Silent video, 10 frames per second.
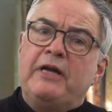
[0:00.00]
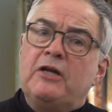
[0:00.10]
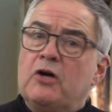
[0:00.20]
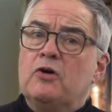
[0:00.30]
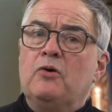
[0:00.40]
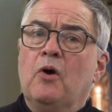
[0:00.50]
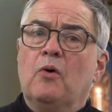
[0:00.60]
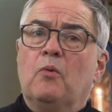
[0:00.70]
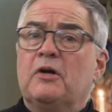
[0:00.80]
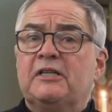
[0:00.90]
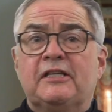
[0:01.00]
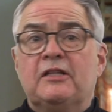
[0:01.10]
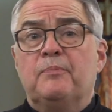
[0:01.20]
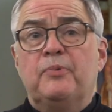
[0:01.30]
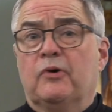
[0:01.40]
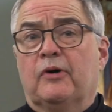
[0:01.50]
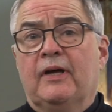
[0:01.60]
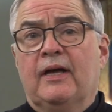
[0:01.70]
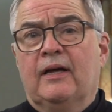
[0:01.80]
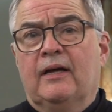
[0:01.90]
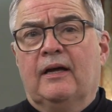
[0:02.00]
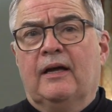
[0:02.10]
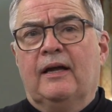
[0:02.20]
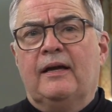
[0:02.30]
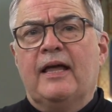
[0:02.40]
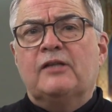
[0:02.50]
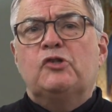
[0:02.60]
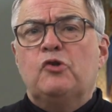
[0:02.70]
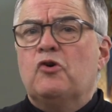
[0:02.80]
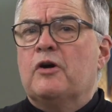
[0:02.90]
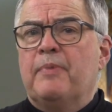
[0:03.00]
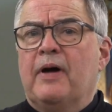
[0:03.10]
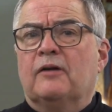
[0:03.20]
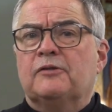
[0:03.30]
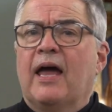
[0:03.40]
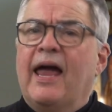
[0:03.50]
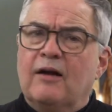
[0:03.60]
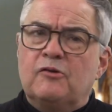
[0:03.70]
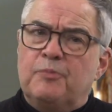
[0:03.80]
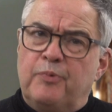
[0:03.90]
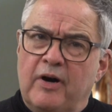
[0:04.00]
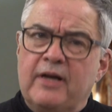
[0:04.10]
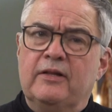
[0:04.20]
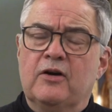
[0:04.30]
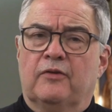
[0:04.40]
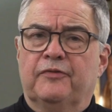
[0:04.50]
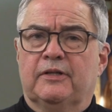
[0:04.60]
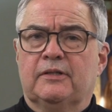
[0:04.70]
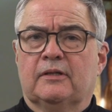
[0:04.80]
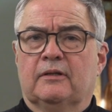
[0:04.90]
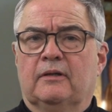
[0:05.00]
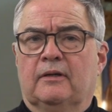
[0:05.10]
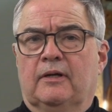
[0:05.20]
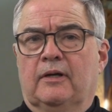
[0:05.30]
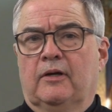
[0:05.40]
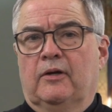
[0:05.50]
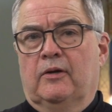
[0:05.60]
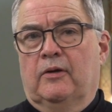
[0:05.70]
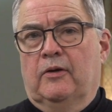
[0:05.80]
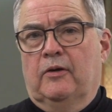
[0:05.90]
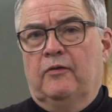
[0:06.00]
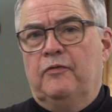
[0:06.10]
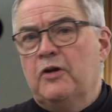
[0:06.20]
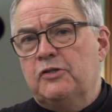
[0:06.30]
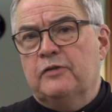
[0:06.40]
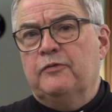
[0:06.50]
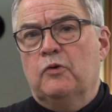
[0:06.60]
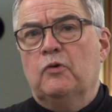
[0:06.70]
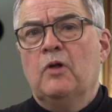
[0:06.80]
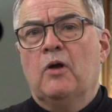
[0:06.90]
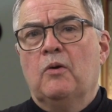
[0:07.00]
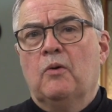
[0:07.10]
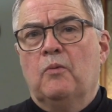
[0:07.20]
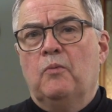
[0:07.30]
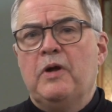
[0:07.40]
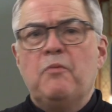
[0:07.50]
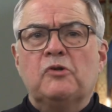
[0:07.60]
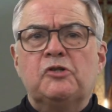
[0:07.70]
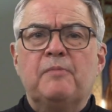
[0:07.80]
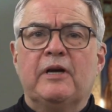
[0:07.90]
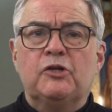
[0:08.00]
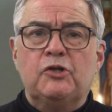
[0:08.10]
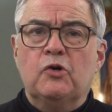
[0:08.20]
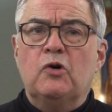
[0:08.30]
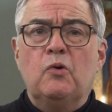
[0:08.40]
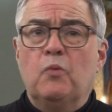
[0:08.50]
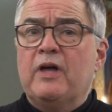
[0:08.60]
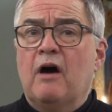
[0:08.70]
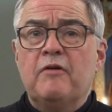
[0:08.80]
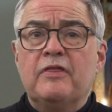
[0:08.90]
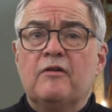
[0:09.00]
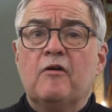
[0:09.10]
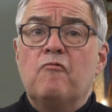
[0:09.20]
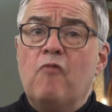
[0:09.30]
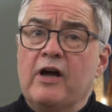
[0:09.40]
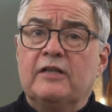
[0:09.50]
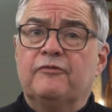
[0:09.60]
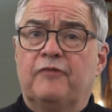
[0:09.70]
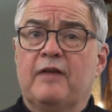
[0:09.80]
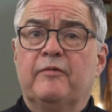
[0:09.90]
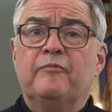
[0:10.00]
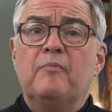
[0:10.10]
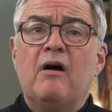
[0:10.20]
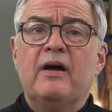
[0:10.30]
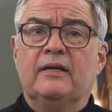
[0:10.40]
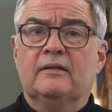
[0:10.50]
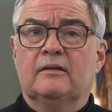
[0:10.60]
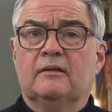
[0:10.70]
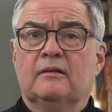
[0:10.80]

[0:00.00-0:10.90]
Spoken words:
know what is in the book, let's talk about how to pray the office. First of all, we want to make sure we are in the right frame of mind.